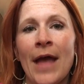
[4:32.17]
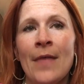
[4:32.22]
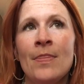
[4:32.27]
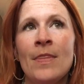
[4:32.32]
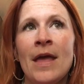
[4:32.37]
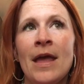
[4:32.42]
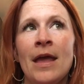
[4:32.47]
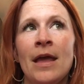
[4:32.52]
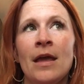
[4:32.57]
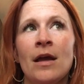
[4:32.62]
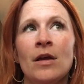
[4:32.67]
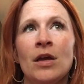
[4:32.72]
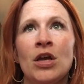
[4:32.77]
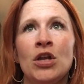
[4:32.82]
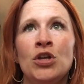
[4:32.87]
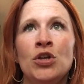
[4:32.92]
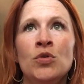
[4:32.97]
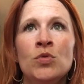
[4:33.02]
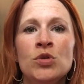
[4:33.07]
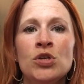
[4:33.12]
And they
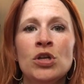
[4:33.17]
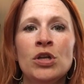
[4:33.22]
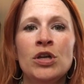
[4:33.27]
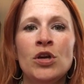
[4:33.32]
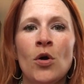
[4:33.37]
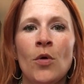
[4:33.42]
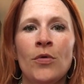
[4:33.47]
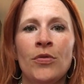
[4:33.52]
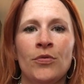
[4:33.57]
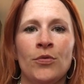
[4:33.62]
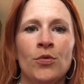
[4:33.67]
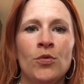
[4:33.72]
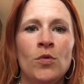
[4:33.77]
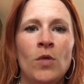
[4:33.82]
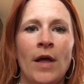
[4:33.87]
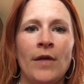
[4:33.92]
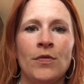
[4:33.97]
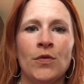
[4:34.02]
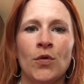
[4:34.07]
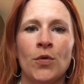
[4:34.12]
can usually go through
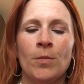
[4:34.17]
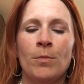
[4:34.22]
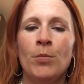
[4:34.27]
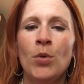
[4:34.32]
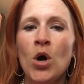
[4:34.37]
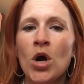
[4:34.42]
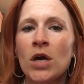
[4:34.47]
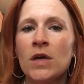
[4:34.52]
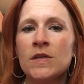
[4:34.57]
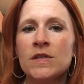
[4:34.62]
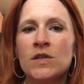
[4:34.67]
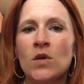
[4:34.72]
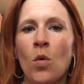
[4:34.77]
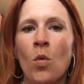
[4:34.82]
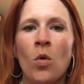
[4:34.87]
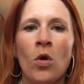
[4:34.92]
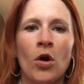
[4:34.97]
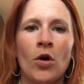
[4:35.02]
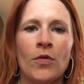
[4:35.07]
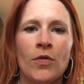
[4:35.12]
like their books
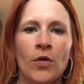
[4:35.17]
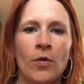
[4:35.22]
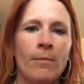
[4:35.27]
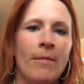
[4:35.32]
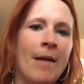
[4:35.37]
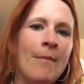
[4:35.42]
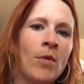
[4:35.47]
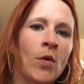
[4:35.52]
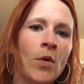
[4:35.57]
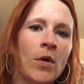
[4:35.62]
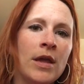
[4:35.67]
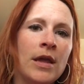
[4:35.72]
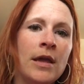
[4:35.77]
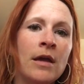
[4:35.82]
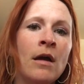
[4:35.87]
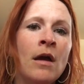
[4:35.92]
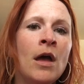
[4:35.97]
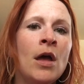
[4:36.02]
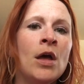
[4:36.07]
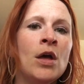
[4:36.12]
or their
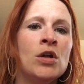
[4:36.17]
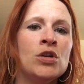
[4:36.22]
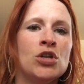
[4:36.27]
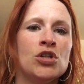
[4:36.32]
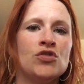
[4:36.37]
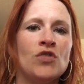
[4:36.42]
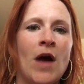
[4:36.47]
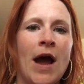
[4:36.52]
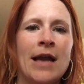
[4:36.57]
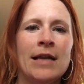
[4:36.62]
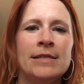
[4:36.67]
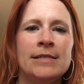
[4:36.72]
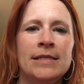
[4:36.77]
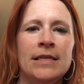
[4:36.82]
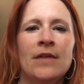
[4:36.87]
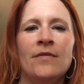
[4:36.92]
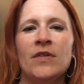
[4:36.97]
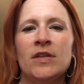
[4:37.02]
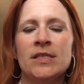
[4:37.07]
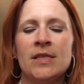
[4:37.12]
memory to try to
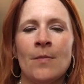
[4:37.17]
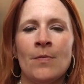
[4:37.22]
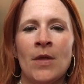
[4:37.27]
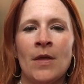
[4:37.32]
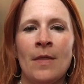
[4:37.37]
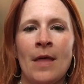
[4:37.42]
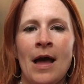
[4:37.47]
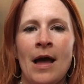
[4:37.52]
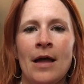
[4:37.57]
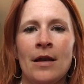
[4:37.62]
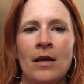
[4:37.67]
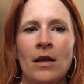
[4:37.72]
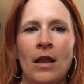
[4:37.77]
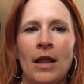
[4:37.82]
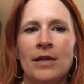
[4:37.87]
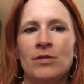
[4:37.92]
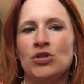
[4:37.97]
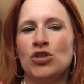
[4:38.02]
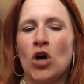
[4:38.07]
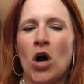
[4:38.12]
see if it's something that
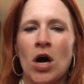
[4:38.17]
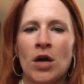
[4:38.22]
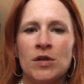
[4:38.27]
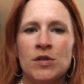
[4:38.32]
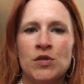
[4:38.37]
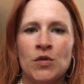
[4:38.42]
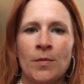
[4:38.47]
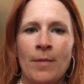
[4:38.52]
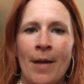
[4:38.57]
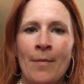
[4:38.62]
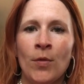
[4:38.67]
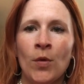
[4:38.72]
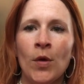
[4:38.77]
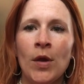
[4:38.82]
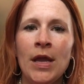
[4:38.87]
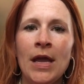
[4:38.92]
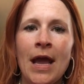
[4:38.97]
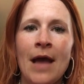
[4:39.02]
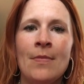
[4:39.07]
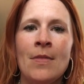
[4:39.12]
like jogs their
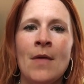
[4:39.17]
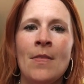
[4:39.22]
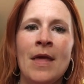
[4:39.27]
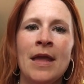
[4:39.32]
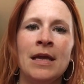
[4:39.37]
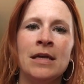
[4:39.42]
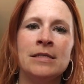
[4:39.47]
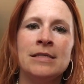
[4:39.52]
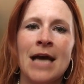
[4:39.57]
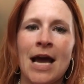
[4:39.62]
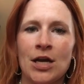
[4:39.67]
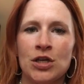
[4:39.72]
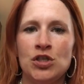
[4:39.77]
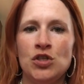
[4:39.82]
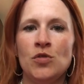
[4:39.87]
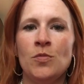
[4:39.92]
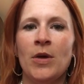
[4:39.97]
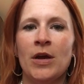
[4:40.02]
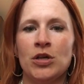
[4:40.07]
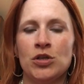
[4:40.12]
memory, and then they can
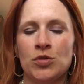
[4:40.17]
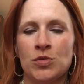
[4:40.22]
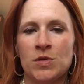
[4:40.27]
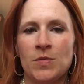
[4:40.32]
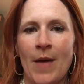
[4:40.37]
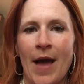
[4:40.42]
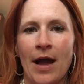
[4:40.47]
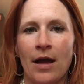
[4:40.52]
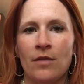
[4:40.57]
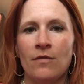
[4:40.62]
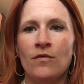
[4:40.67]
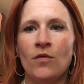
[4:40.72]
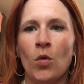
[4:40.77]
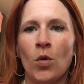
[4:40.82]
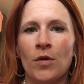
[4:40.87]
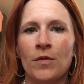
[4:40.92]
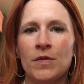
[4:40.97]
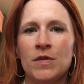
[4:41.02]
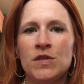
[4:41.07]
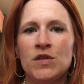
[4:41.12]
text you pictures back and forth.